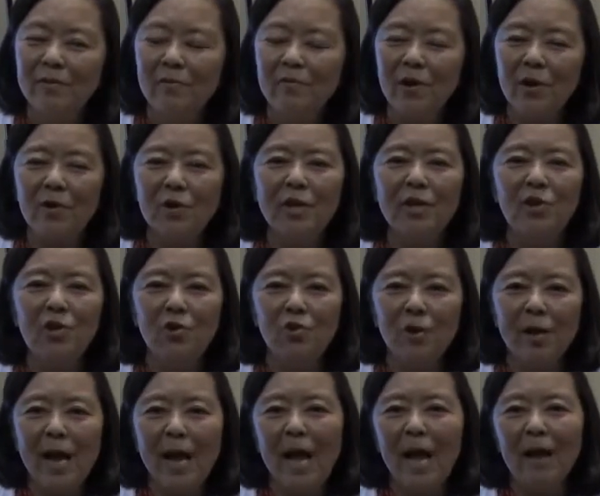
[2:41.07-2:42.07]
fairly
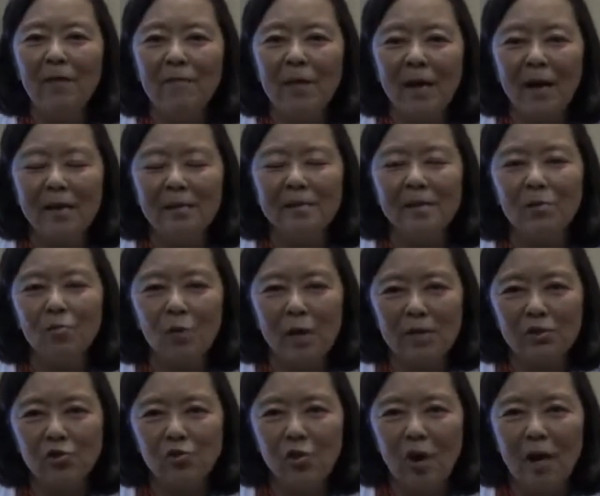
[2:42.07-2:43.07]
new to have that
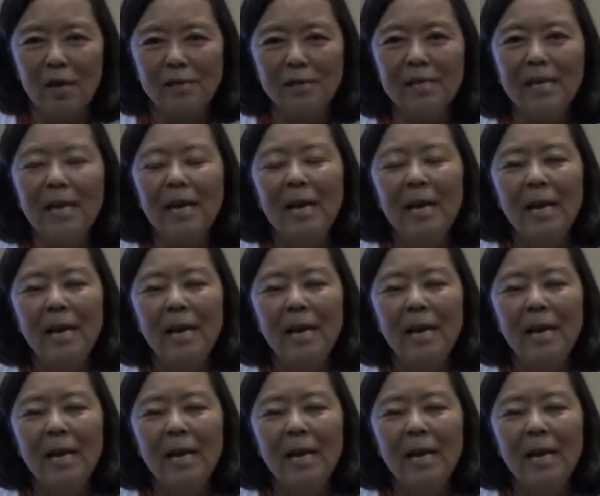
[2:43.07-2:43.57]
restaurant.